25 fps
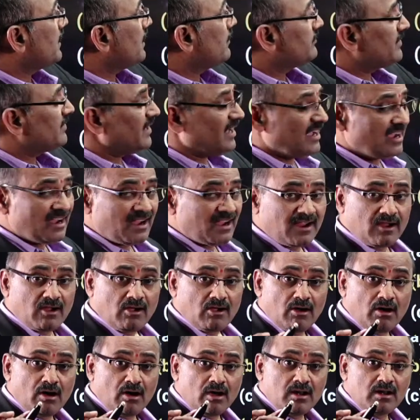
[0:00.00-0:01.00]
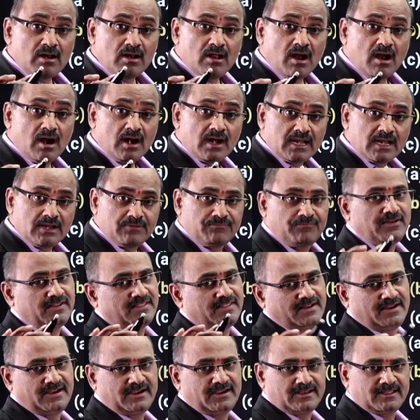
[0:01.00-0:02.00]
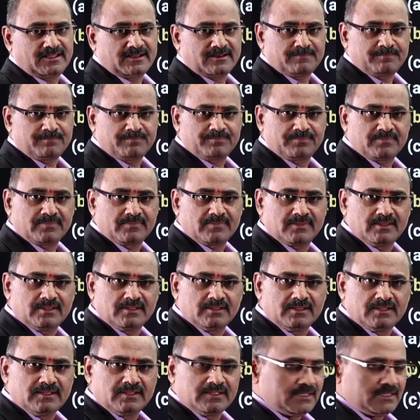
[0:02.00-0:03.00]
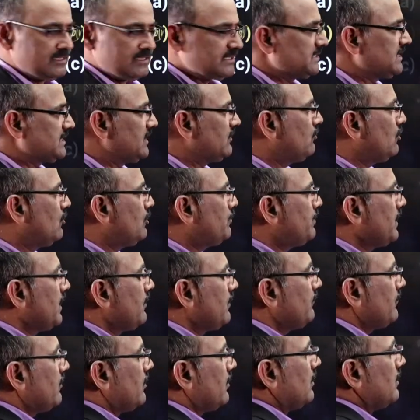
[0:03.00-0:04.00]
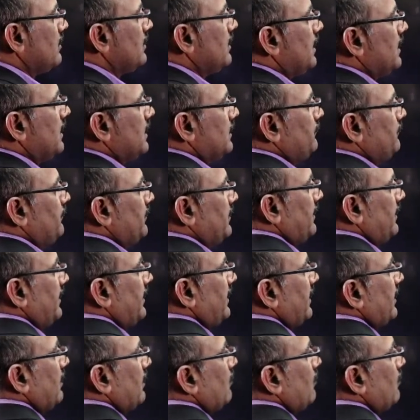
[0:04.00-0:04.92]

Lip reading: of the Carnot refrigerator. COP of Carnot refrigerator